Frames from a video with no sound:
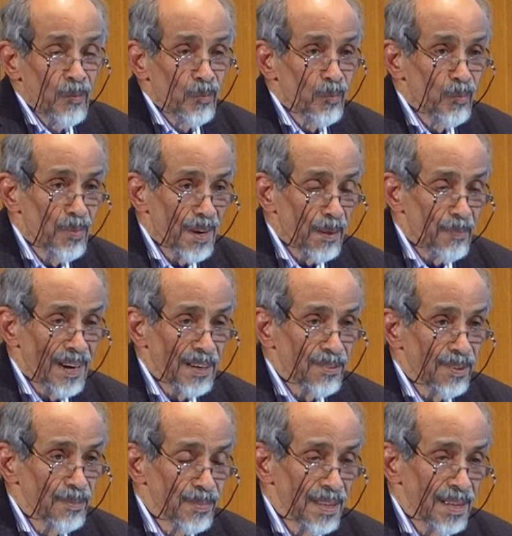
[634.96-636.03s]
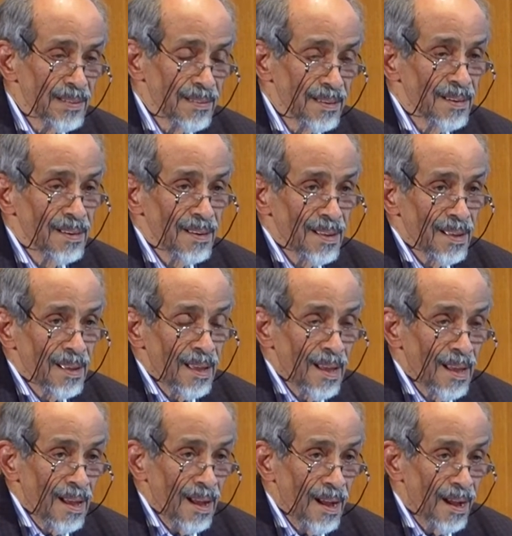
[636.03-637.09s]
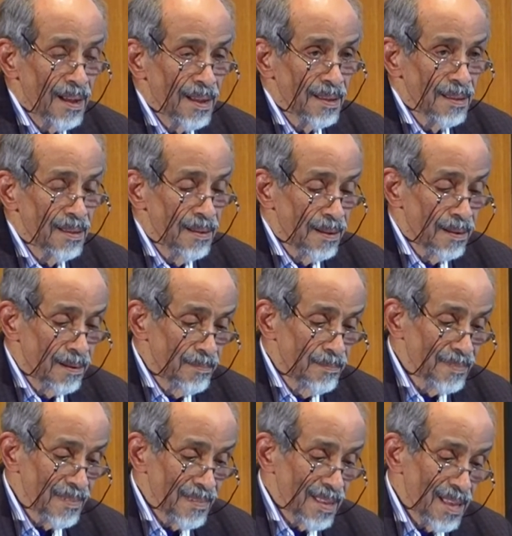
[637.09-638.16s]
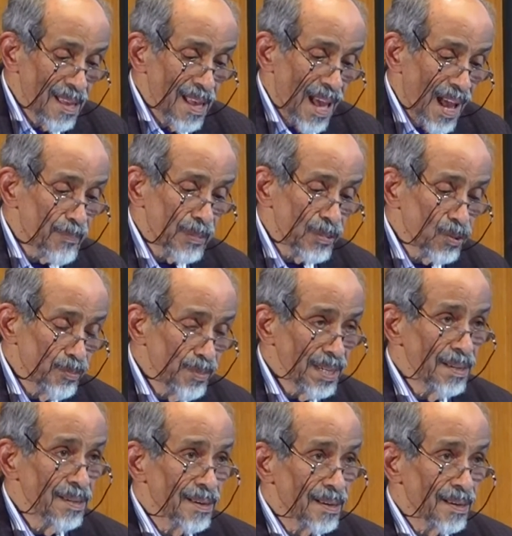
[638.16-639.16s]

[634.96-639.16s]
But apart from that, I happened to meet